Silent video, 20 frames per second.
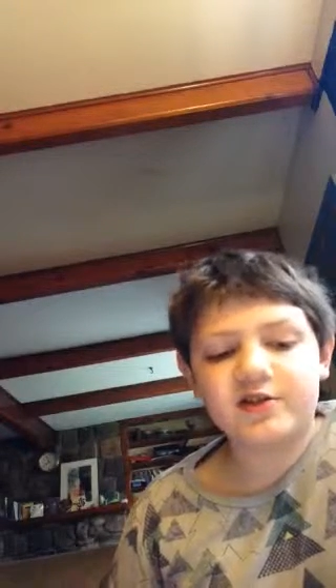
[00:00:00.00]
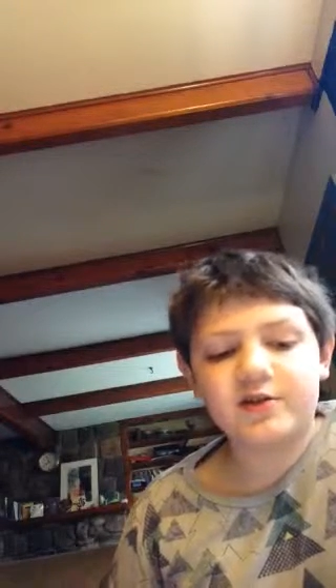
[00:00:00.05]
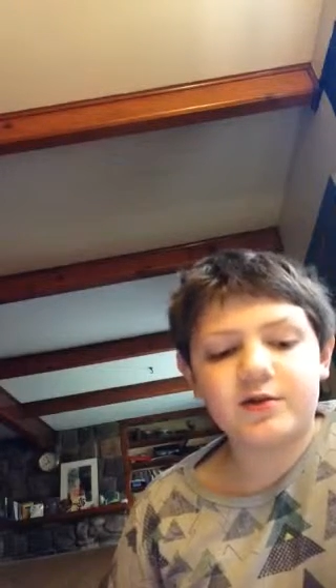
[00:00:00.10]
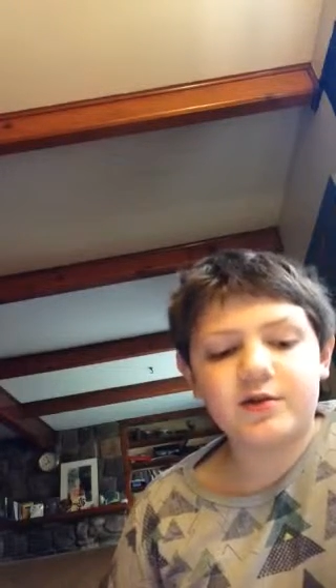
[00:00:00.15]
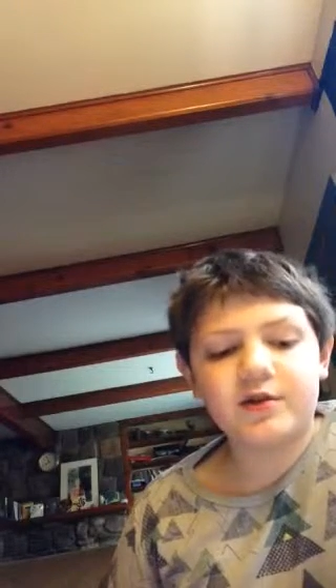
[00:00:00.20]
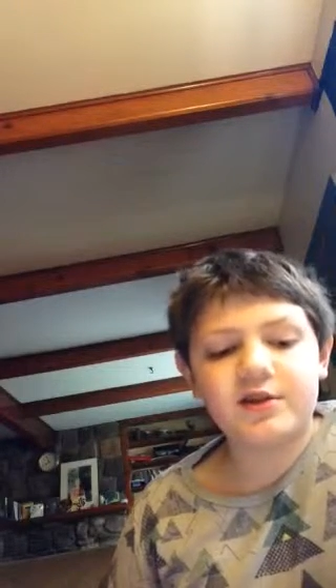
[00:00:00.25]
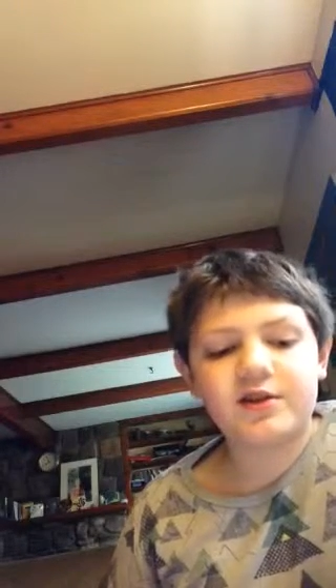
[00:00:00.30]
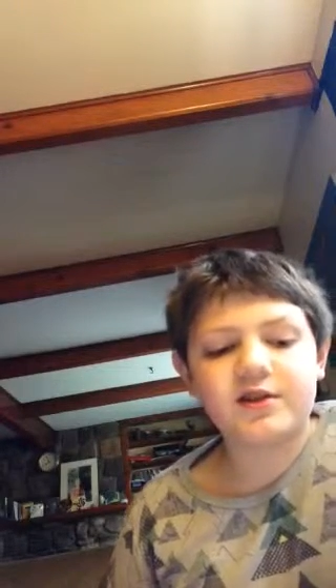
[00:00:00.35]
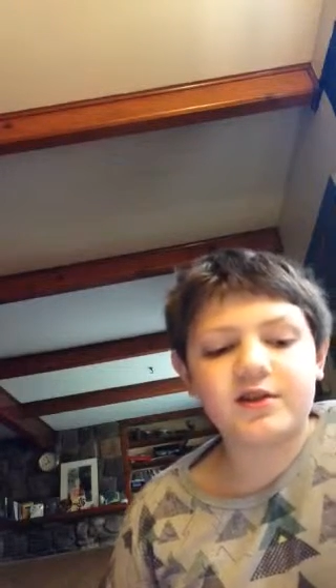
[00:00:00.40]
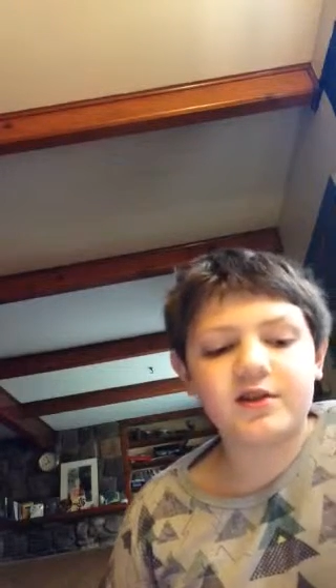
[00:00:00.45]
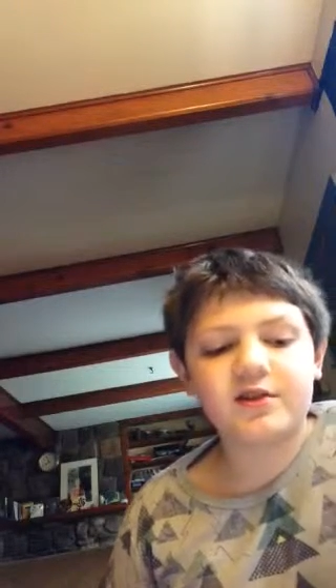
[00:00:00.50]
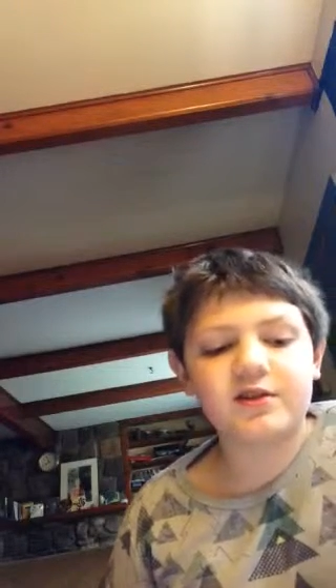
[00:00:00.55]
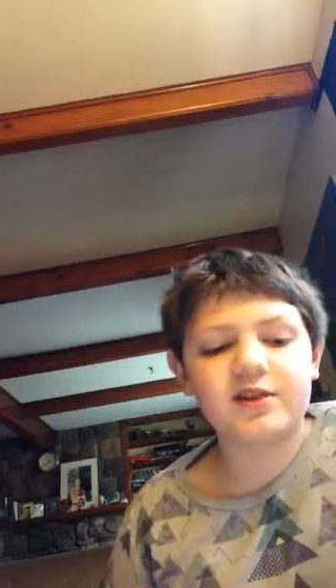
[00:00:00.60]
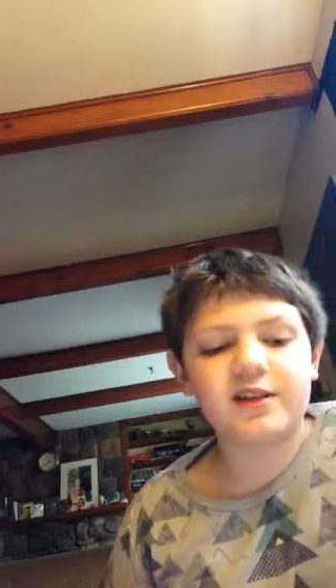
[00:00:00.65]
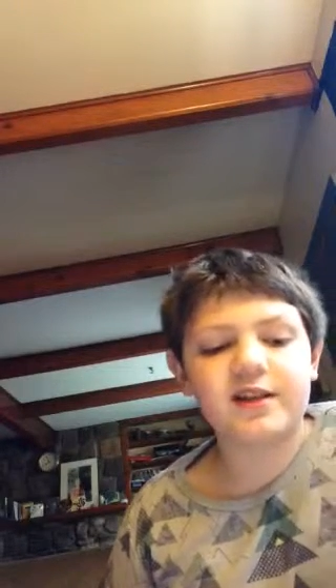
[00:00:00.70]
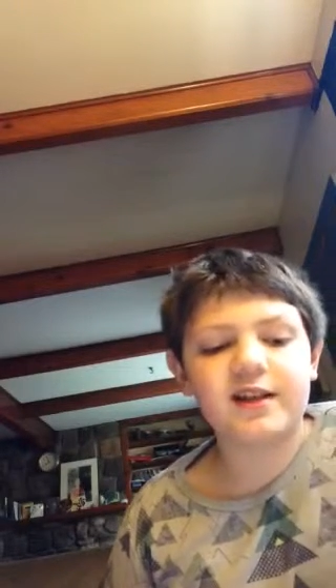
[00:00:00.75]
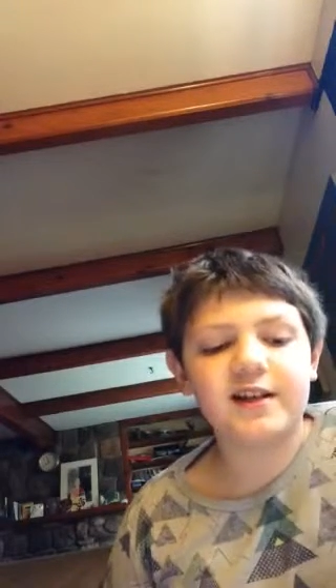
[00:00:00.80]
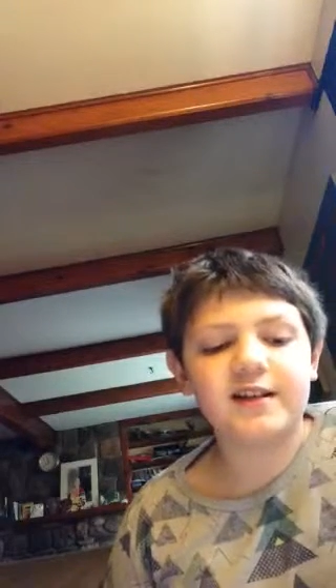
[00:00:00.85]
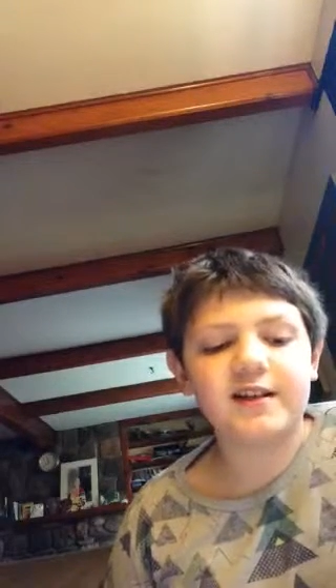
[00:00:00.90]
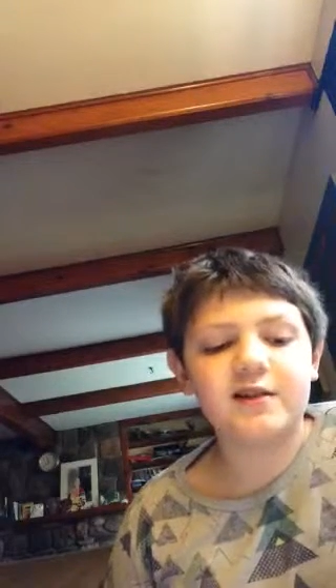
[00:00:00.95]
who are
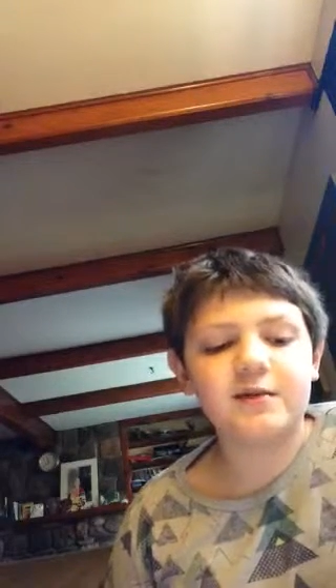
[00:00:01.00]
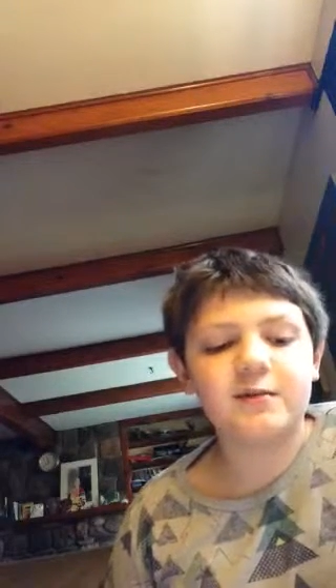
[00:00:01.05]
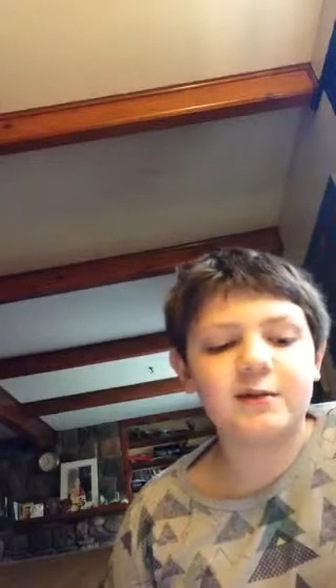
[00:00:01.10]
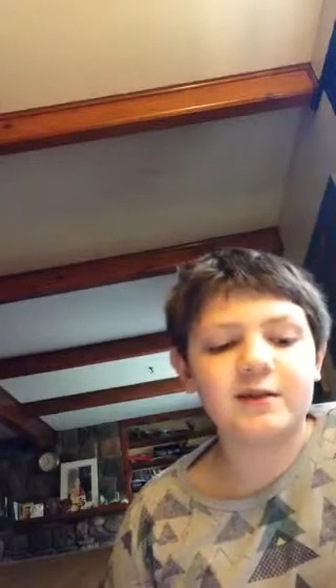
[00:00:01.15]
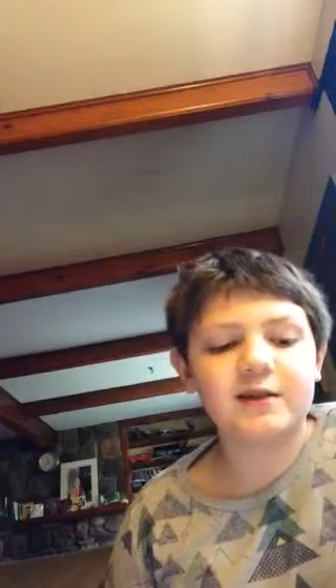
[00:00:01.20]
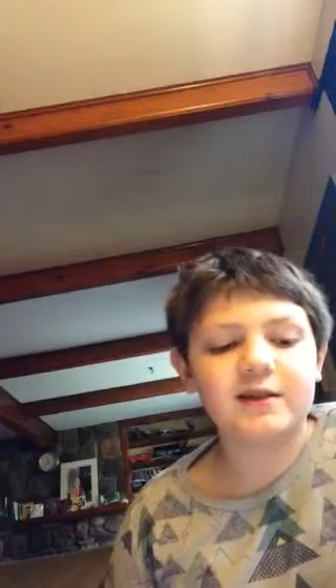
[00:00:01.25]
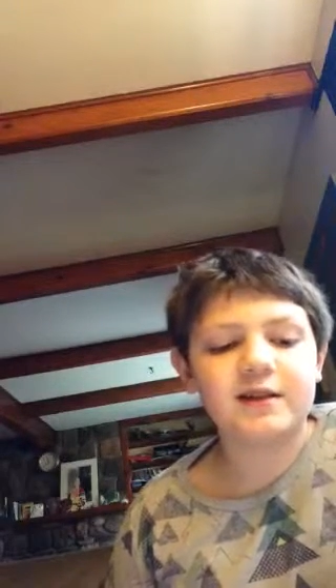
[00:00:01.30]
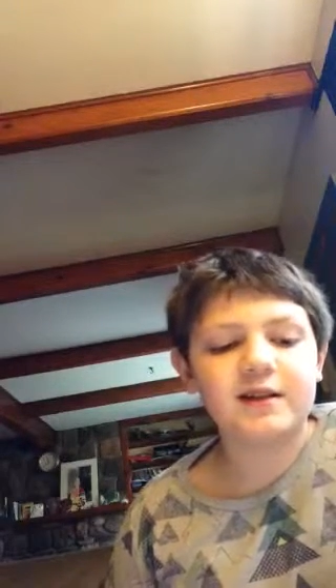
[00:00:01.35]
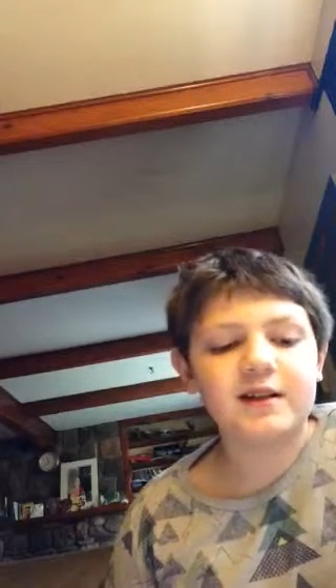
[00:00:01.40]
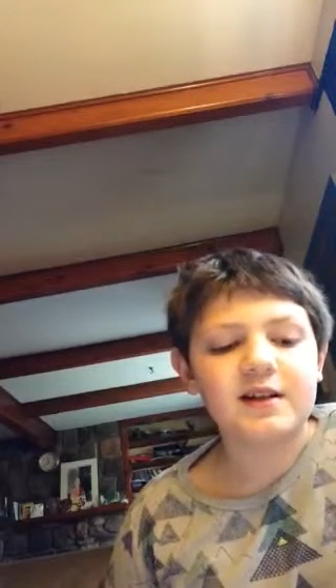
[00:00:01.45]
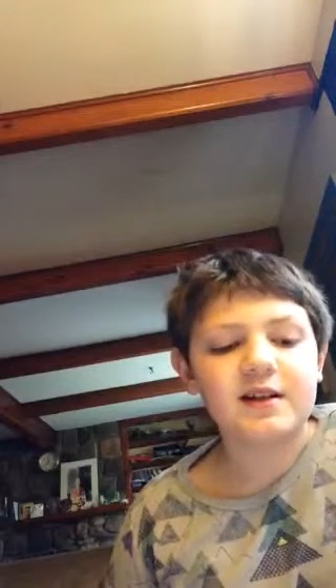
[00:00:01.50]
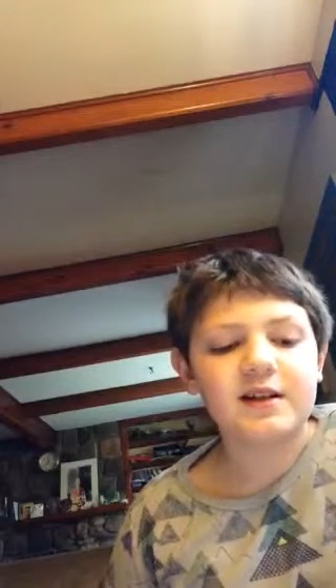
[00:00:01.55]
associated with